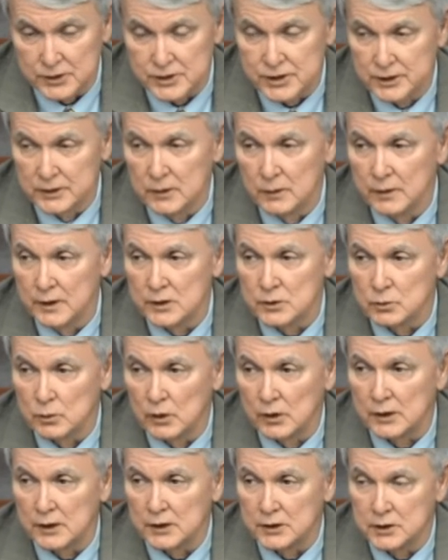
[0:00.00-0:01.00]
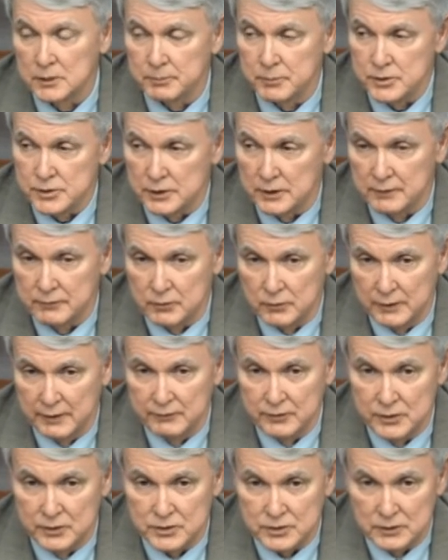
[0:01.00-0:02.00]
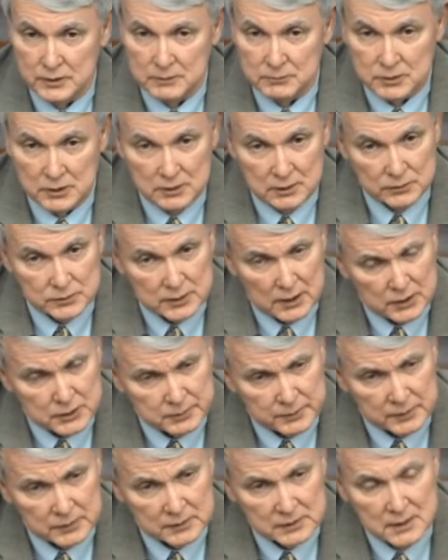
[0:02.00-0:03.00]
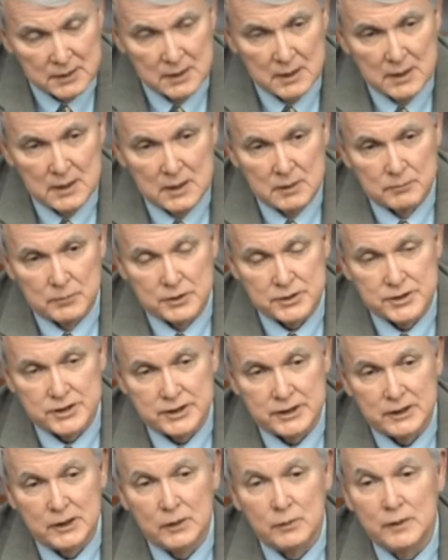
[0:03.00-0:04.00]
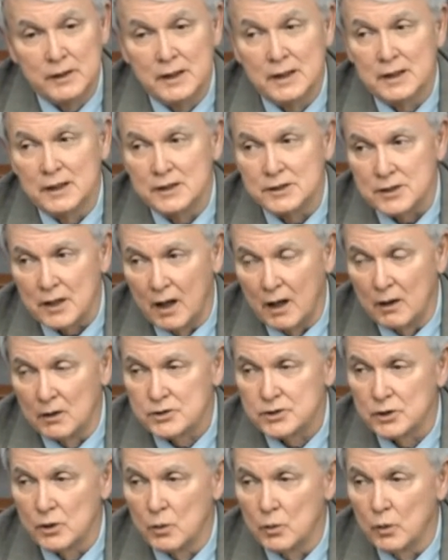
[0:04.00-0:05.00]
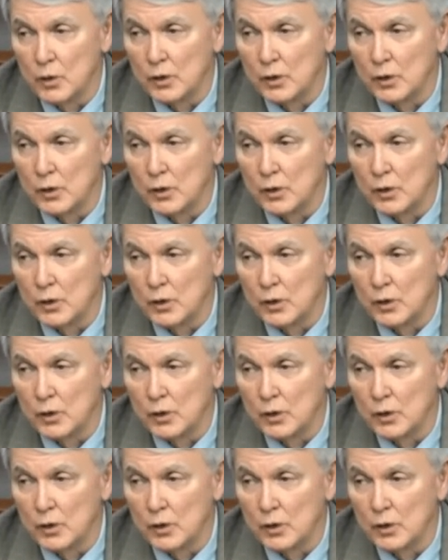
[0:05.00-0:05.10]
CON is working to preserve the revenue streams in those hospitals. But CON is also